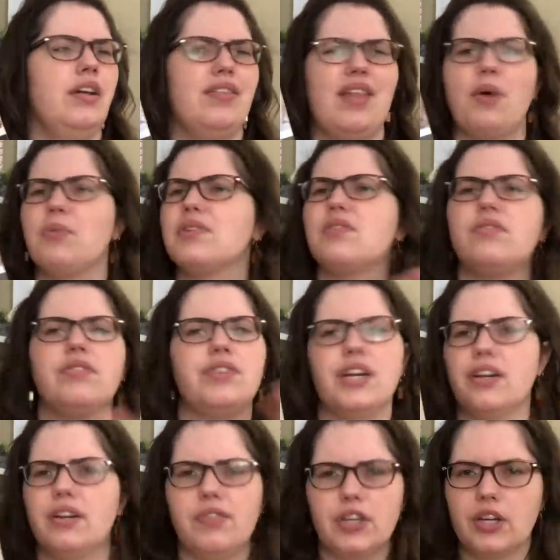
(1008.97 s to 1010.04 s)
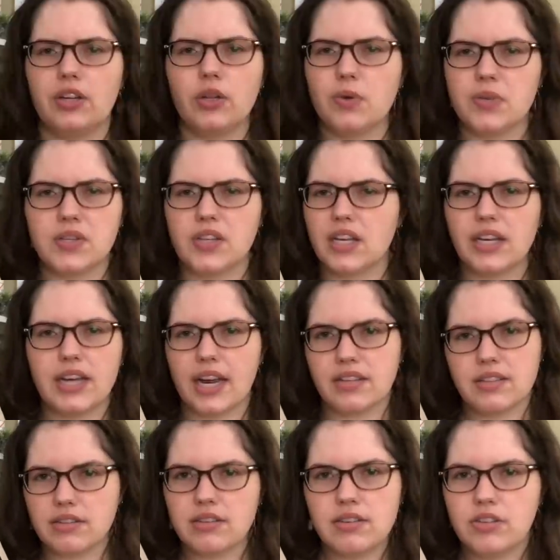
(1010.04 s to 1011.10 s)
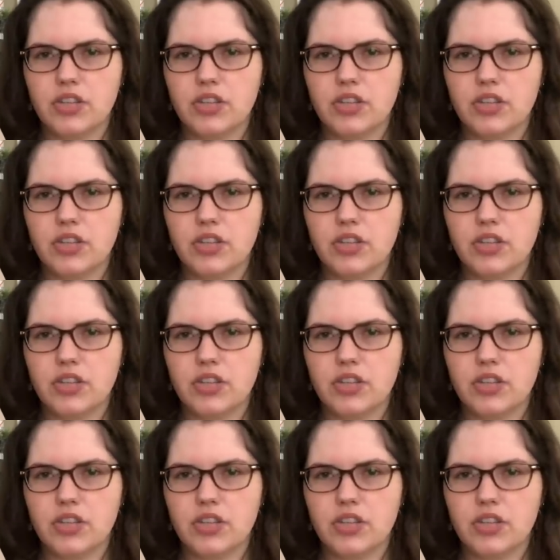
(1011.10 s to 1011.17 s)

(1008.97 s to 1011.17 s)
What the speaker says: that was very, very loosely connected.